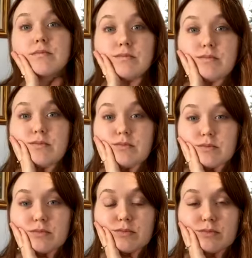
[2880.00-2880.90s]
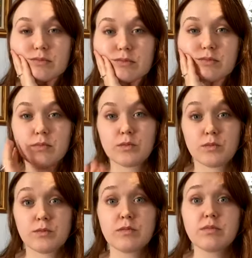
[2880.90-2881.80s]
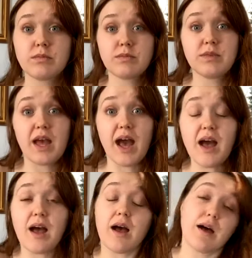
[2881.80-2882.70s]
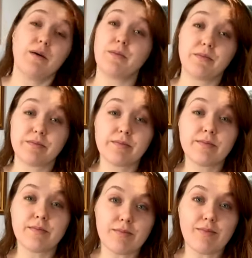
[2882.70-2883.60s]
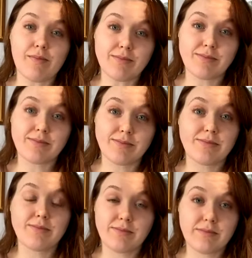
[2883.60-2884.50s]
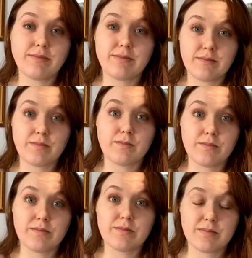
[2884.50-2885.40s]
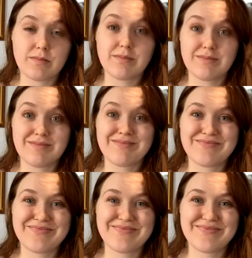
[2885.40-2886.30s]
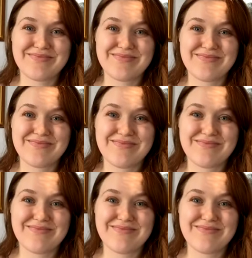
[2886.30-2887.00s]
[no speech]